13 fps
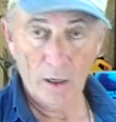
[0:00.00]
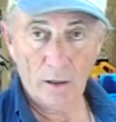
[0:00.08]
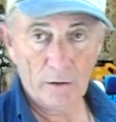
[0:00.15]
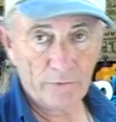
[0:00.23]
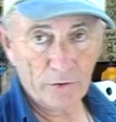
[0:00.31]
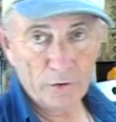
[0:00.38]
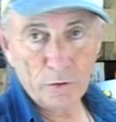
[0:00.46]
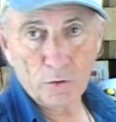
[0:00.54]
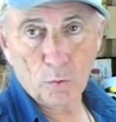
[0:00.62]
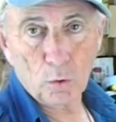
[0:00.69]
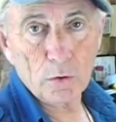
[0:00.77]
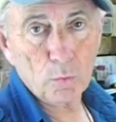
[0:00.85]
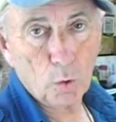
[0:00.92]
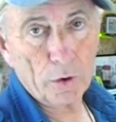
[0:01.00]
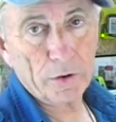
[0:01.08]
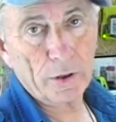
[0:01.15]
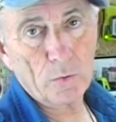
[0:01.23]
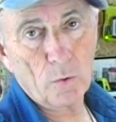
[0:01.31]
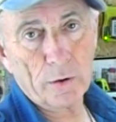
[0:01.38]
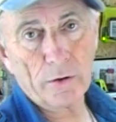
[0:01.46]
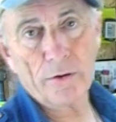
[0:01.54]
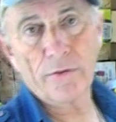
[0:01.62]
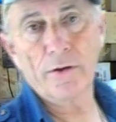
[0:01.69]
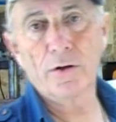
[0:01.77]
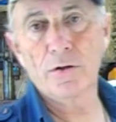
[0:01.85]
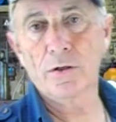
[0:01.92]
If you're new to woodworking, one of the
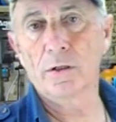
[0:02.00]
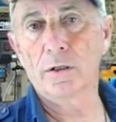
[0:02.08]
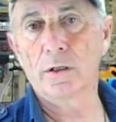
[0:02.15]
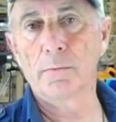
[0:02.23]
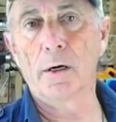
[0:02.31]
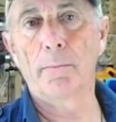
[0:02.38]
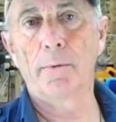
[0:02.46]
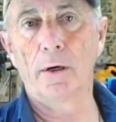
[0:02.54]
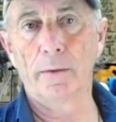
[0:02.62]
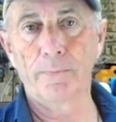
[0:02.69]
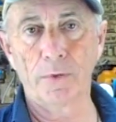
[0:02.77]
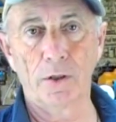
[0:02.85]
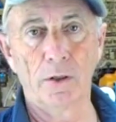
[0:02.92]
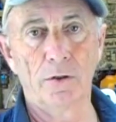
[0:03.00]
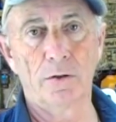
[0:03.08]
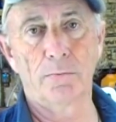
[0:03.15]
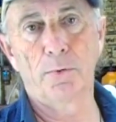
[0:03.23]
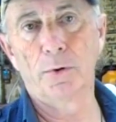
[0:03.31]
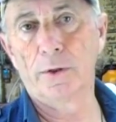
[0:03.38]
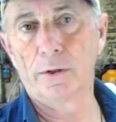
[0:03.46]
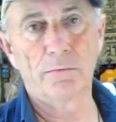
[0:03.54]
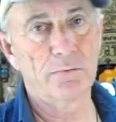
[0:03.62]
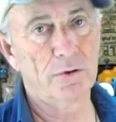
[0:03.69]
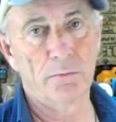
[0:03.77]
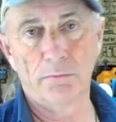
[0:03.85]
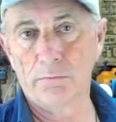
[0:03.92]
things you're going to come up on is putting
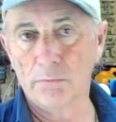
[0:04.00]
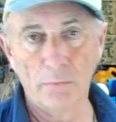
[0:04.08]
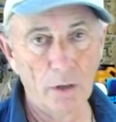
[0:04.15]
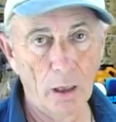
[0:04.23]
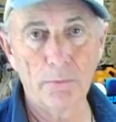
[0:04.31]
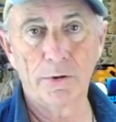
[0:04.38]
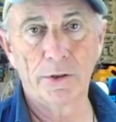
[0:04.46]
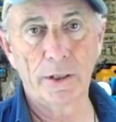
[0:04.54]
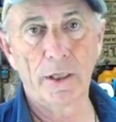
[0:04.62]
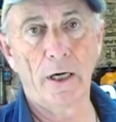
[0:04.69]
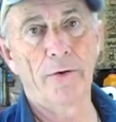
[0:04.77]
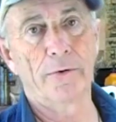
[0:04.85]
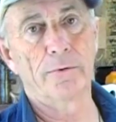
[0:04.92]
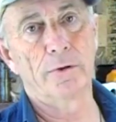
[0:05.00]
some lumber together.